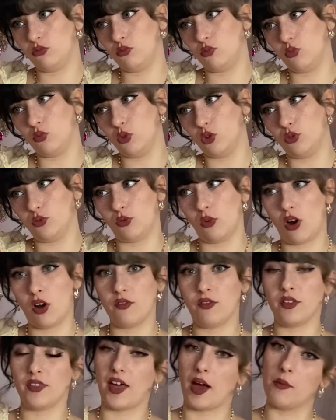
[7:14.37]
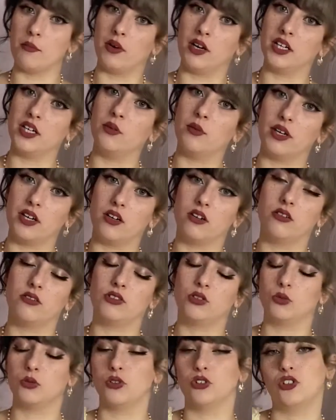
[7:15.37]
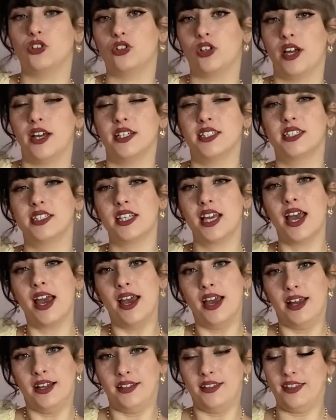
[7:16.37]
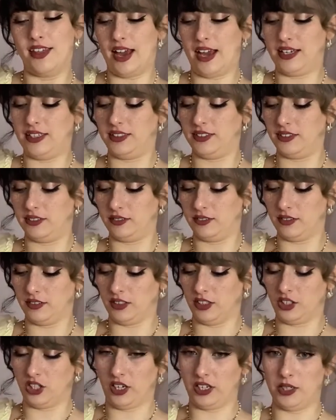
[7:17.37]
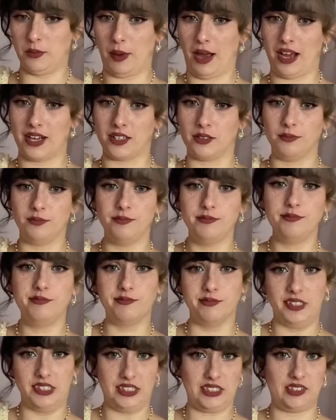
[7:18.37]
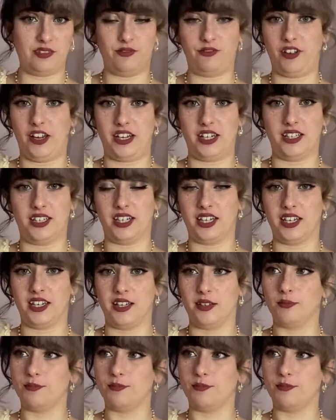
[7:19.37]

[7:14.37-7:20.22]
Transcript: would rather that money went towards a dress than a tiny bag that doesn't fit anything in it.